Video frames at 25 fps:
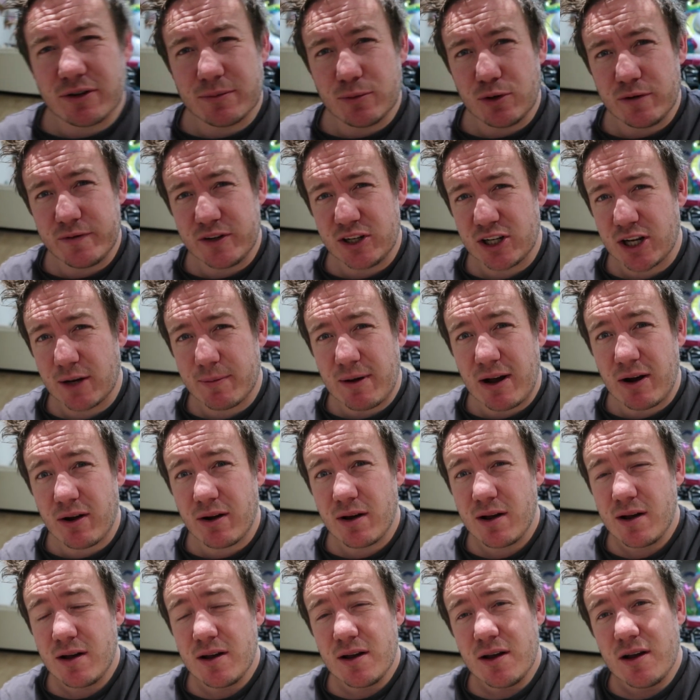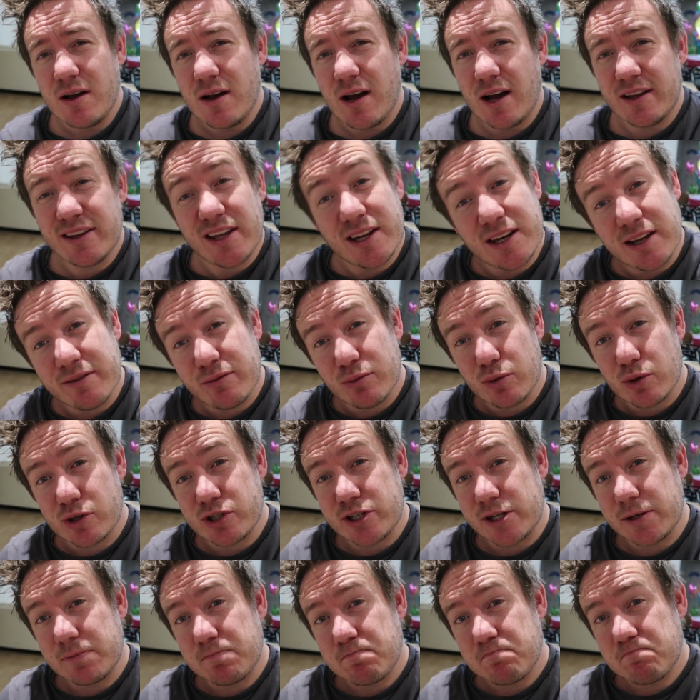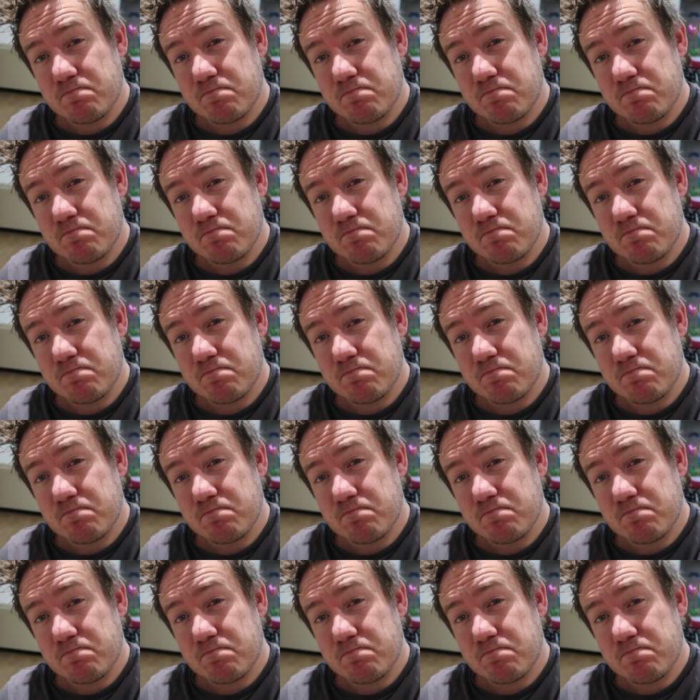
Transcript: for the movie to come out and then never watch it.